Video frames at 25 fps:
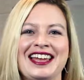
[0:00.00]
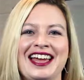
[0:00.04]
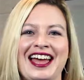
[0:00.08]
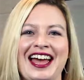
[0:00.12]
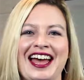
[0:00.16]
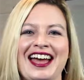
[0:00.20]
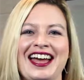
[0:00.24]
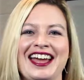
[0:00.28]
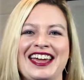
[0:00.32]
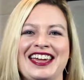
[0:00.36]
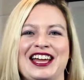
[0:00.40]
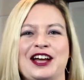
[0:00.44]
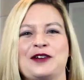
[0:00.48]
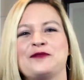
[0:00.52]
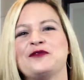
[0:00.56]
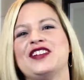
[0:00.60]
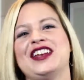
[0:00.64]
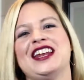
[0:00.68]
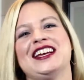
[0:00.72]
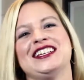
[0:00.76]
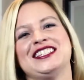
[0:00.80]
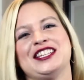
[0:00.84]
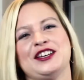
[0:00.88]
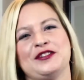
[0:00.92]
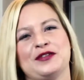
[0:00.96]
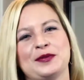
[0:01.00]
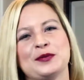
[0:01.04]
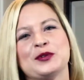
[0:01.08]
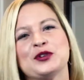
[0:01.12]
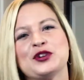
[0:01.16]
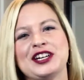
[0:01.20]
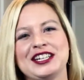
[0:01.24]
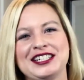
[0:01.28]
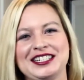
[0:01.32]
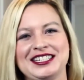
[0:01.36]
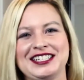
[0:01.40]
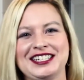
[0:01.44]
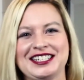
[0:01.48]
Hi, I'm Vanessa from
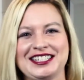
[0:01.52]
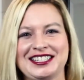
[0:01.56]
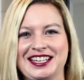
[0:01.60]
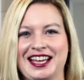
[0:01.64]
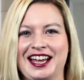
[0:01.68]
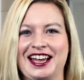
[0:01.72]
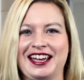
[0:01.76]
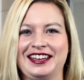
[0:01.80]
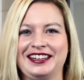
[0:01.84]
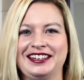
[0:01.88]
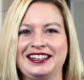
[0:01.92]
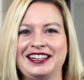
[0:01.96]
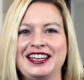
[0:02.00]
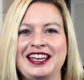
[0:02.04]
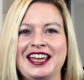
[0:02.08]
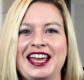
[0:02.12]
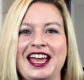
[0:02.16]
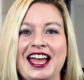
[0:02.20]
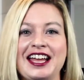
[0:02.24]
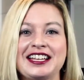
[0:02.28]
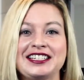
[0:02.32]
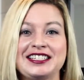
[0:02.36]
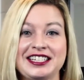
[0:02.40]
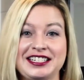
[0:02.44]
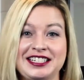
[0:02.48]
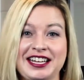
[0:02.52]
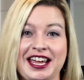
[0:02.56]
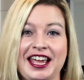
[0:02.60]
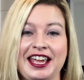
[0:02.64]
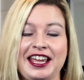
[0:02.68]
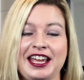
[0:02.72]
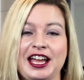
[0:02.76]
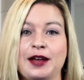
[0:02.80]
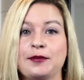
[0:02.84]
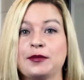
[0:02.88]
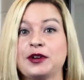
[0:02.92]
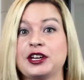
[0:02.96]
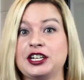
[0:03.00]
Green Tea Design, and today
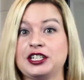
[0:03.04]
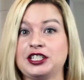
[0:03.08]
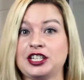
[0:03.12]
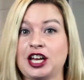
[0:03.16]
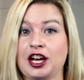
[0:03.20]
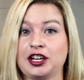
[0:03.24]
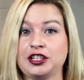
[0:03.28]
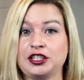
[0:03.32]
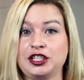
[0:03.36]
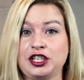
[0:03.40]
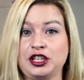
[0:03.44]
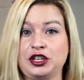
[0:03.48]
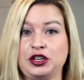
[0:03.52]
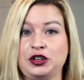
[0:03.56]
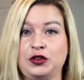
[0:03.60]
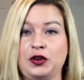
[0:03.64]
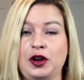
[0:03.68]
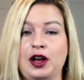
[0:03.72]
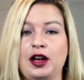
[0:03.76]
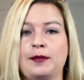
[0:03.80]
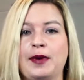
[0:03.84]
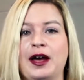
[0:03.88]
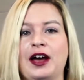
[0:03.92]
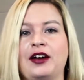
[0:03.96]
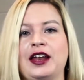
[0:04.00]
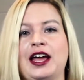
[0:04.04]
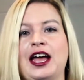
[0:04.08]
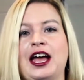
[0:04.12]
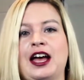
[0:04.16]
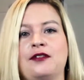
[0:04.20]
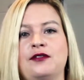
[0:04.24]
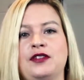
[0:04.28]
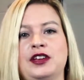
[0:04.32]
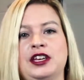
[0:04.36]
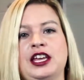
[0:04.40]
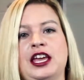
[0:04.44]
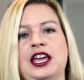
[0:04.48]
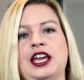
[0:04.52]
I'm going to talk to you about
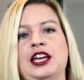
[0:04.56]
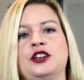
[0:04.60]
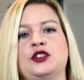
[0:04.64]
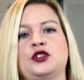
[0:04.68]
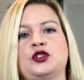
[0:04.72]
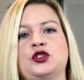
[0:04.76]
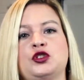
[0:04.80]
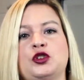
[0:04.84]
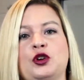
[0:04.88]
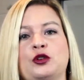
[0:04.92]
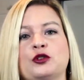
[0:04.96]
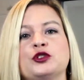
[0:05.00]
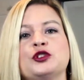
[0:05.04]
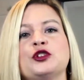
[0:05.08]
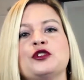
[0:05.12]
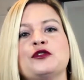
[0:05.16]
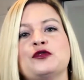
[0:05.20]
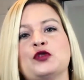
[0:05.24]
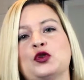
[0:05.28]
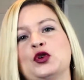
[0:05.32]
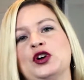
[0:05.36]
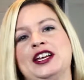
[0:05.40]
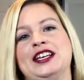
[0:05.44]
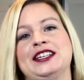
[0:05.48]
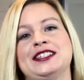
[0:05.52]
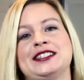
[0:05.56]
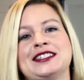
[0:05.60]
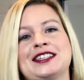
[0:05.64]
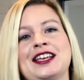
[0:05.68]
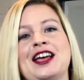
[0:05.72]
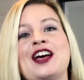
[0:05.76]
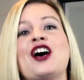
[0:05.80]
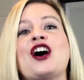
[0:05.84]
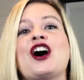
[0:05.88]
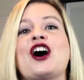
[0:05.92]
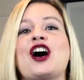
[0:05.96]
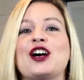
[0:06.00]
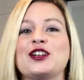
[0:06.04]
having a social voice
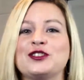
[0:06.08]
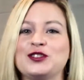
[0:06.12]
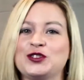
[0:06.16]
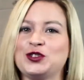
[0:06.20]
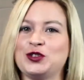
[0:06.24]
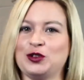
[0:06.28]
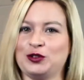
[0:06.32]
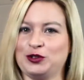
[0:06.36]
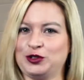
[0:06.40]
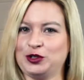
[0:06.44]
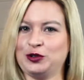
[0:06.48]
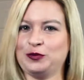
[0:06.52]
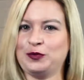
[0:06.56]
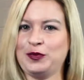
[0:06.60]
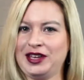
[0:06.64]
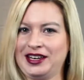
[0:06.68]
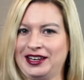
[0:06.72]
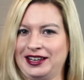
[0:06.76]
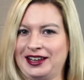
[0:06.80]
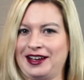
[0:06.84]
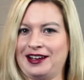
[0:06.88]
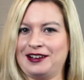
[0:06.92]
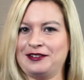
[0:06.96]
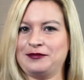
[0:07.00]
on social media.